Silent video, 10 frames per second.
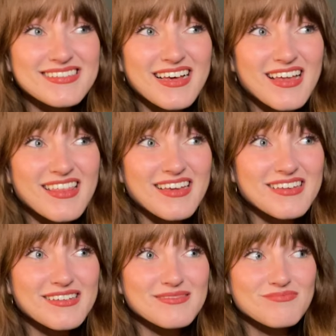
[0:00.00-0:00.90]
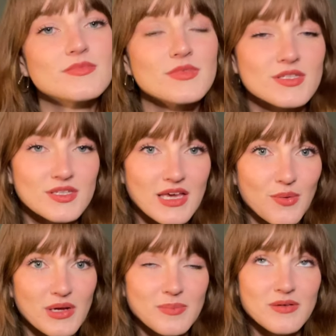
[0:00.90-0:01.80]
I think. So yeah,
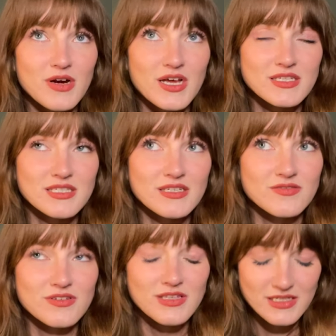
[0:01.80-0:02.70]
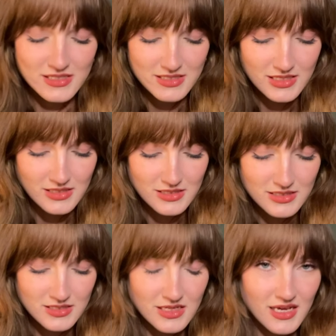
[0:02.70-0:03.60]
we'd been rehearsing for this since,
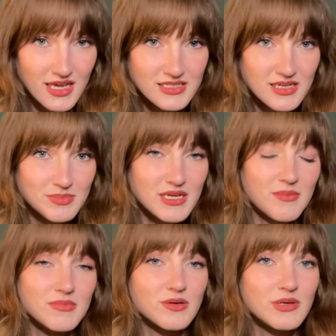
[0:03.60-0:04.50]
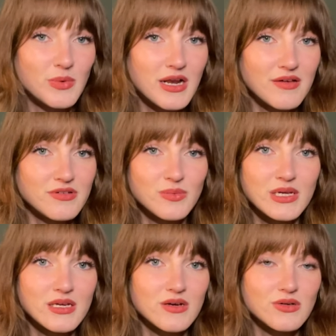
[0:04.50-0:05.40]
I guess, September. We went every
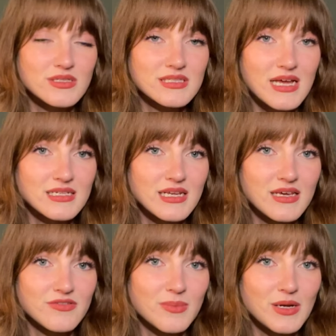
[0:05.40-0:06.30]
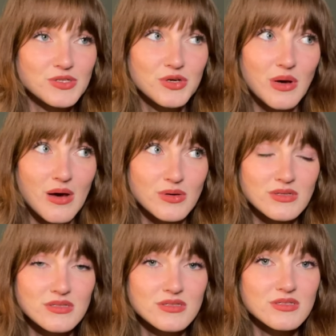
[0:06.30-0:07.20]
week on a Saturday for about two
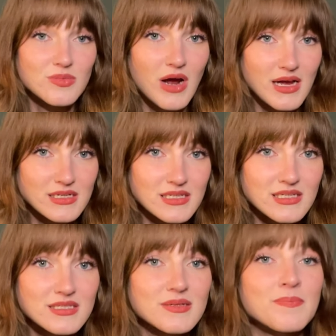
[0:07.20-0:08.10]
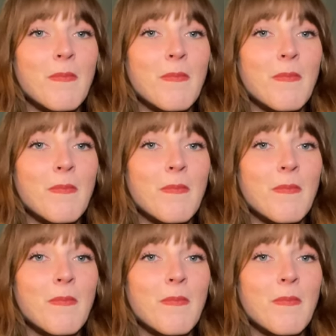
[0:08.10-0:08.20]
hours to practice.